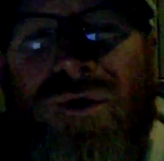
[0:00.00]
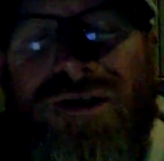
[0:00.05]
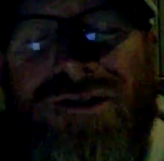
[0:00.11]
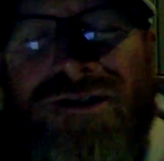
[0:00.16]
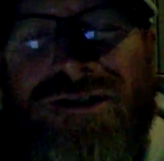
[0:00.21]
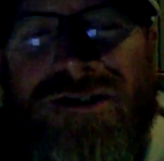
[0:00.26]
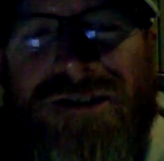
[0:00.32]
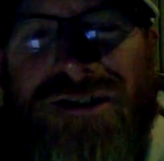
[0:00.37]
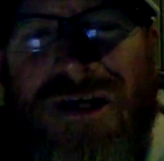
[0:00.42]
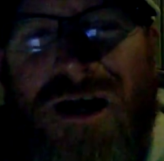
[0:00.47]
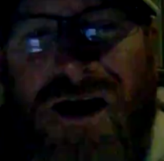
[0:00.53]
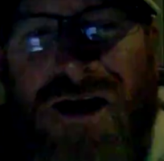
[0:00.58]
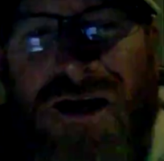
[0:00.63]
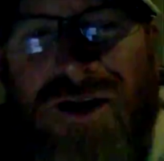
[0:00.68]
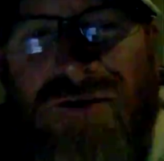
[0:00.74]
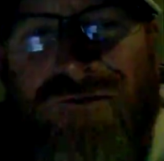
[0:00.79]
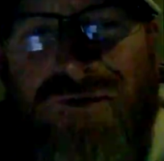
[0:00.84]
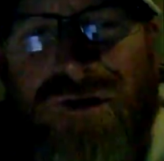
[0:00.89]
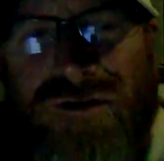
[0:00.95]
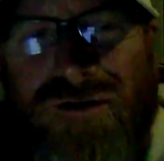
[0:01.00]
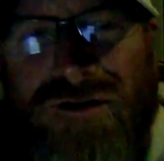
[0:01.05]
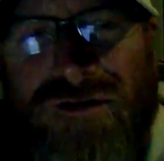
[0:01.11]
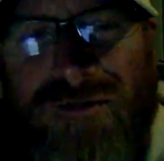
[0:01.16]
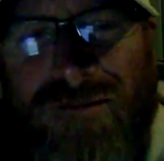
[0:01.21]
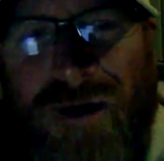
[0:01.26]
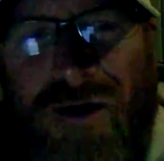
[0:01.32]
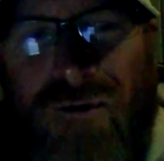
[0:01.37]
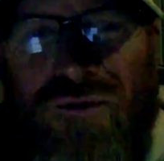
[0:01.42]
society views
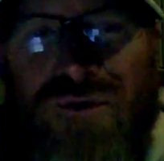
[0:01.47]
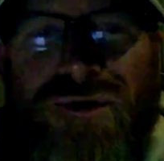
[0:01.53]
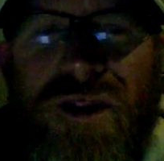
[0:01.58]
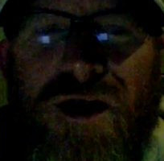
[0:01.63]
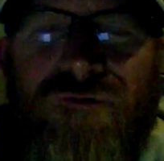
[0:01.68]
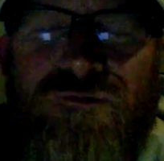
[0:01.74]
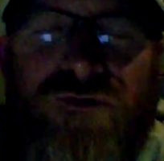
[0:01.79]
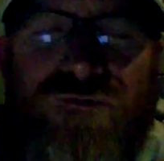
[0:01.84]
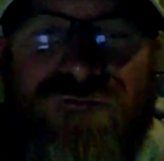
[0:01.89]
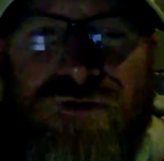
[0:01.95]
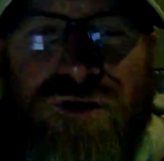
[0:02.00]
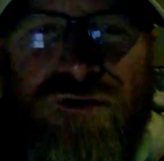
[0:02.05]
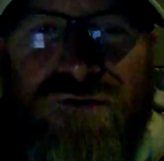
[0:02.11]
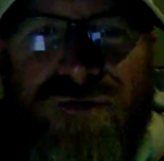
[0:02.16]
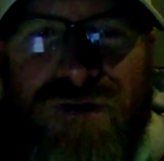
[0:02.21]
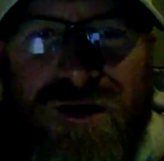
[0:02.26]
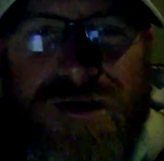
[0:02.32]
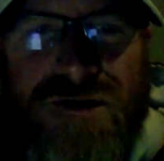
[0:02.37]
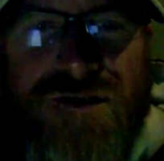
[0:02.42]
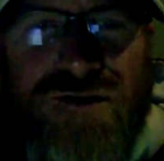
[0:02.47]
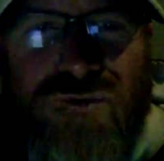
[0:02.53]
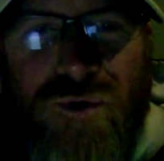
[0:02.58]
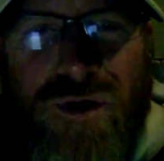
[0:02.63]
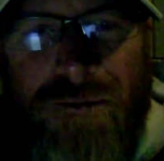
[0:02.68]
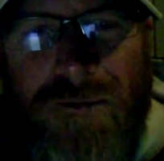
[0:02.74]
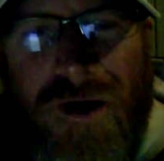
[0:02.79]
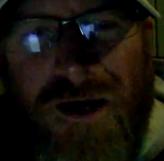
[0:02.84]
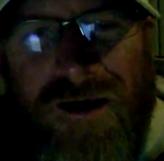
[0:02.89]
them. I will never view things the
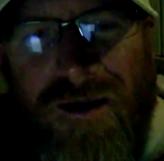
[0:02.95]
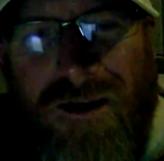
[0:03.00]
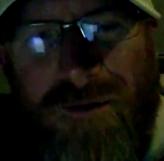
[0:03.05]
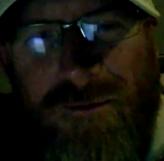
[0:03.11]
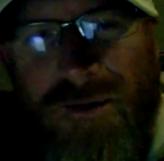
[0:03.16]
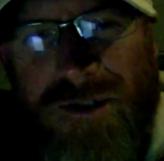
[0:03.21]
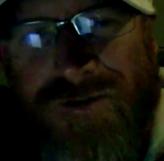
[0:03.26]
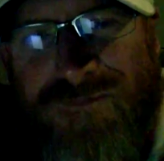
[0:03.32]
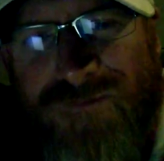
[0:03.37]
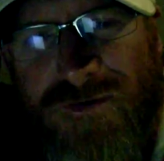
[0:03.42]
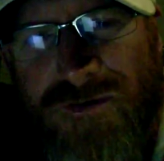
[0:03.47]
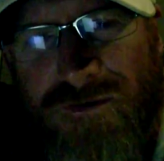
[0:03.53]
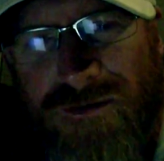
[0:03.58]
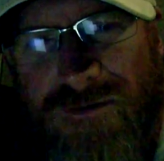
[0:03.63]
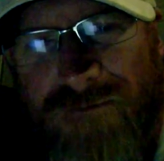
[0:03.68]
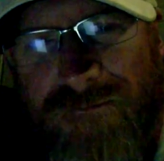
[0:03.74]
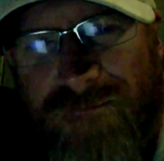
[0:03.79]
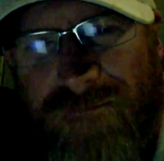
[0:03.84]
way my enemies view them.